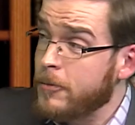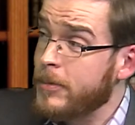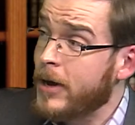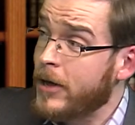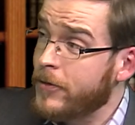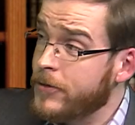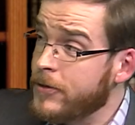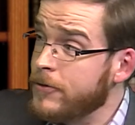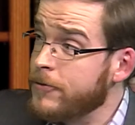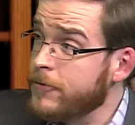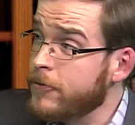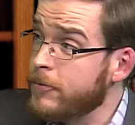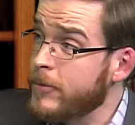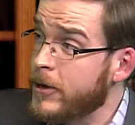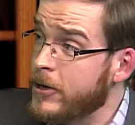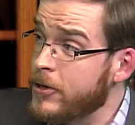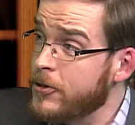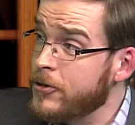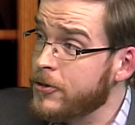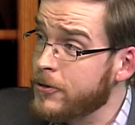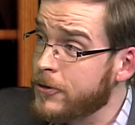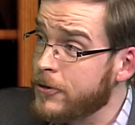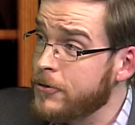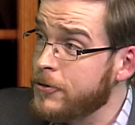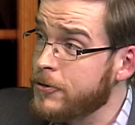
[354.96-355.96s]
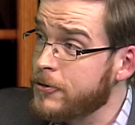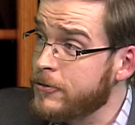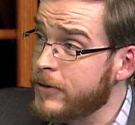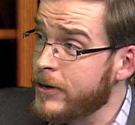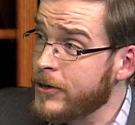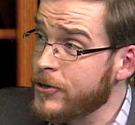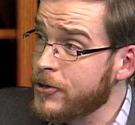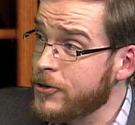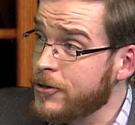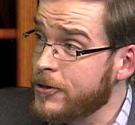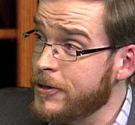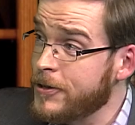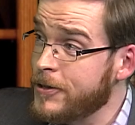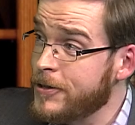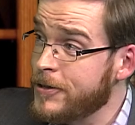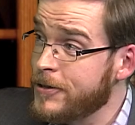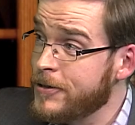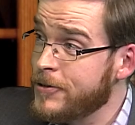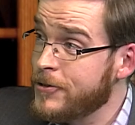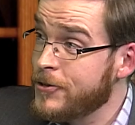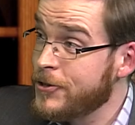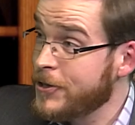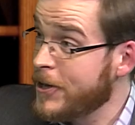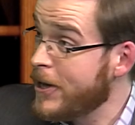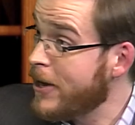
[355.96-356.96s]
about the information that you're actually
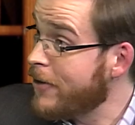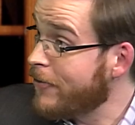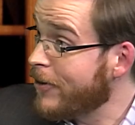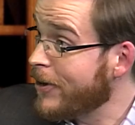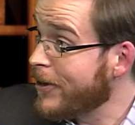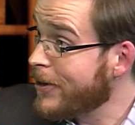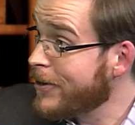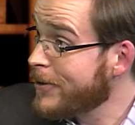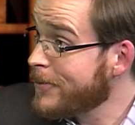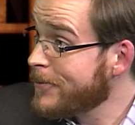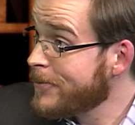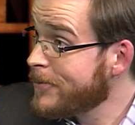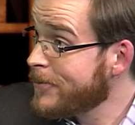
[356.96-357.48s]
sharing.